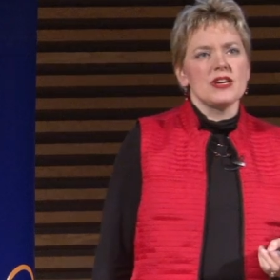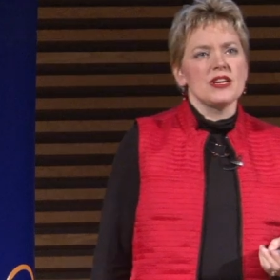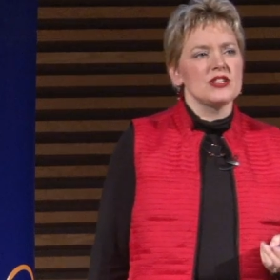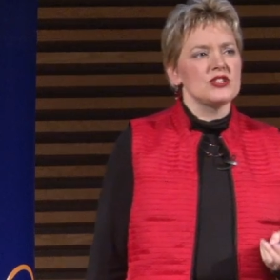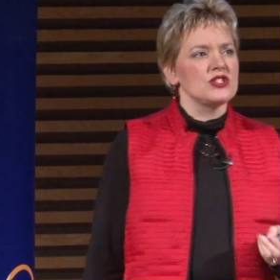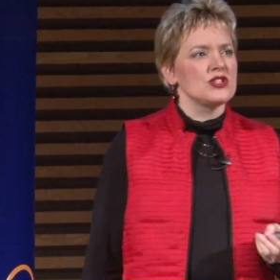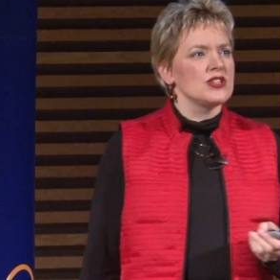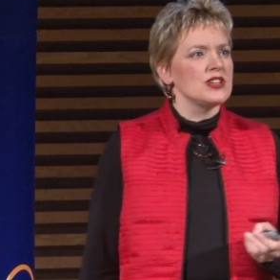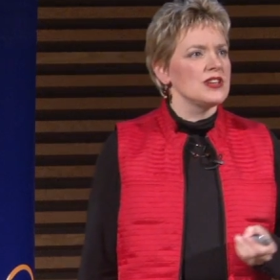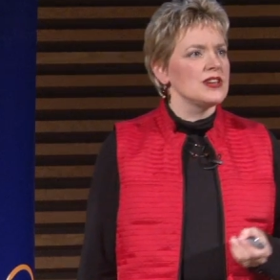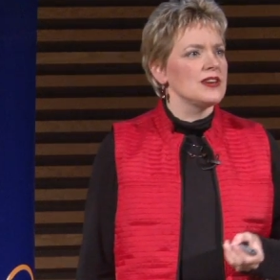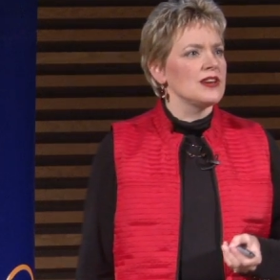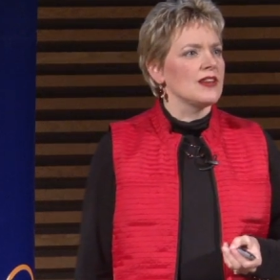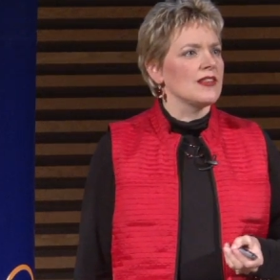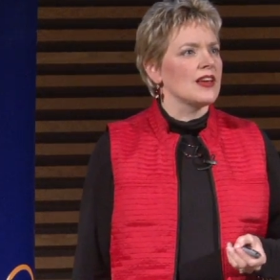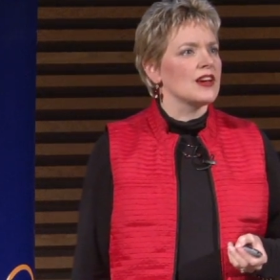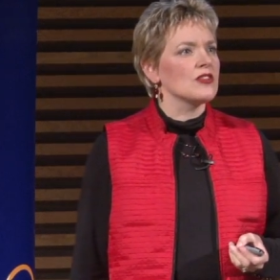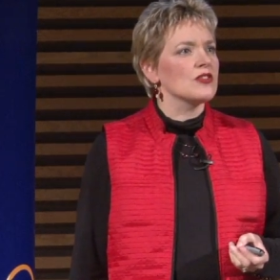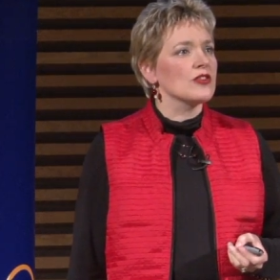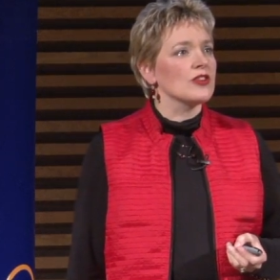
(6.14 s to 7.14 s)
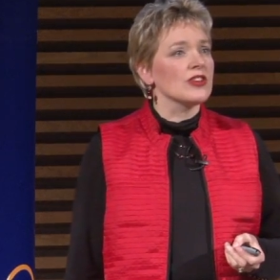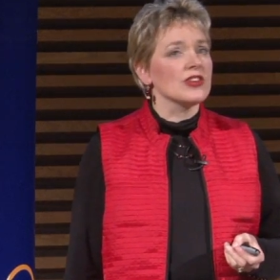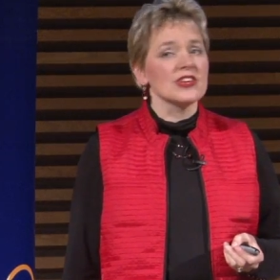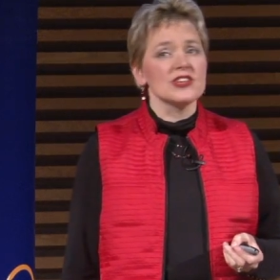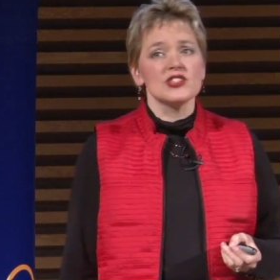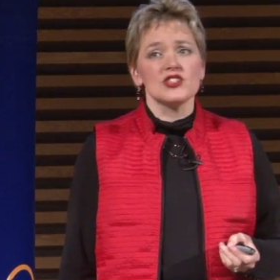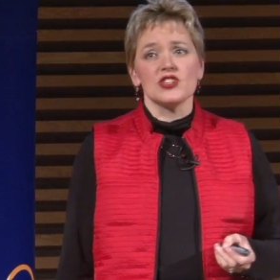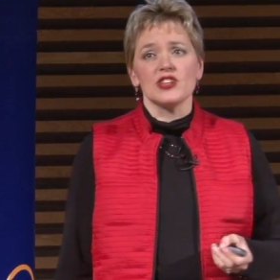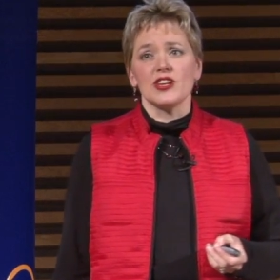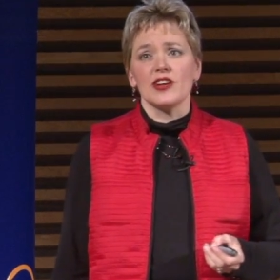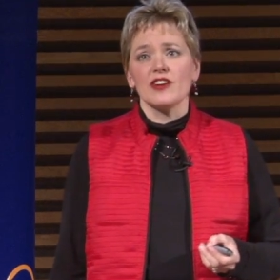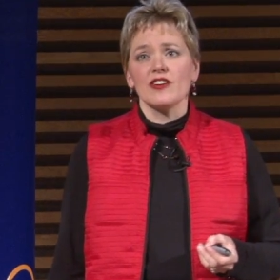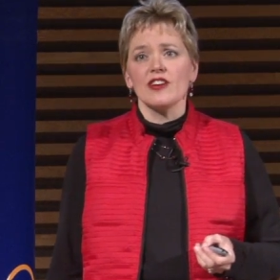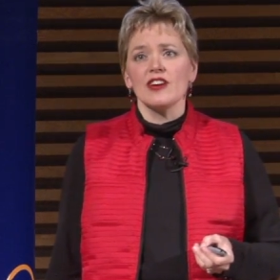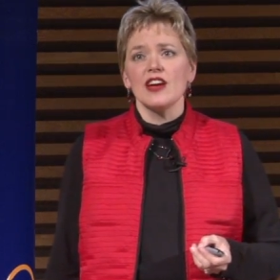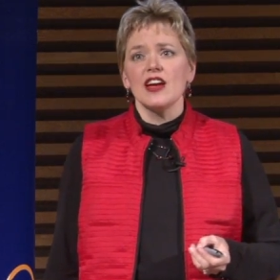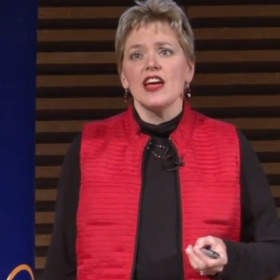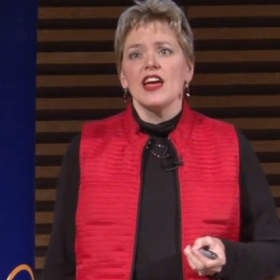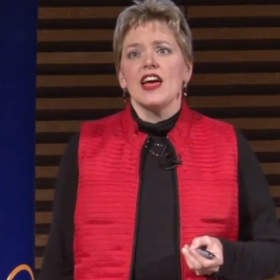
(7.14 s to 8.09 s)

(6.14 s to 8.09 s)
PhD electrical engineer,